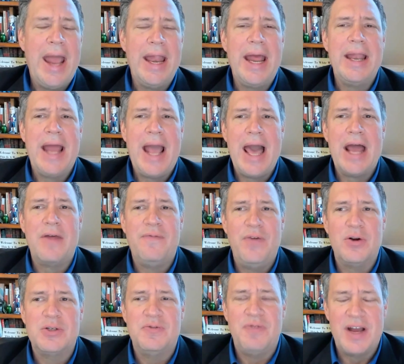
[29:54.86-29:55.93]
And how do
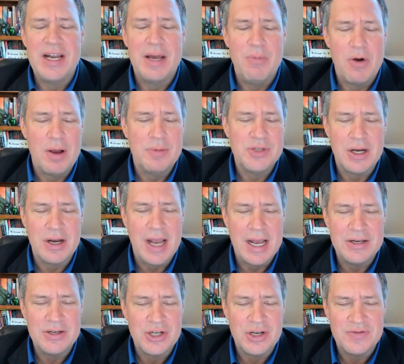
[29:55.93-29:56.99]
folks find out more? I'm sorry, I
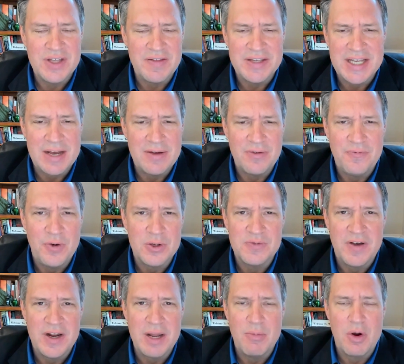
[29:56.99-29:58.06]
should have said this. How do folks
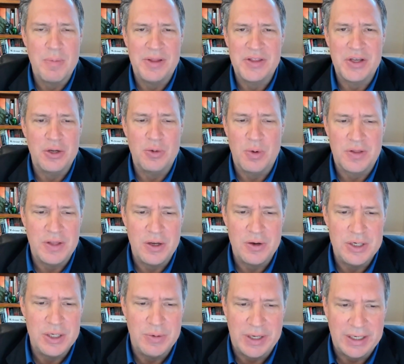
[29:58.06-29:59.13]
find out more about the good work that you're
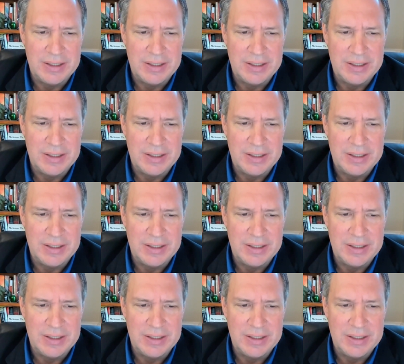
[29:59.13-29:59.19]
doing?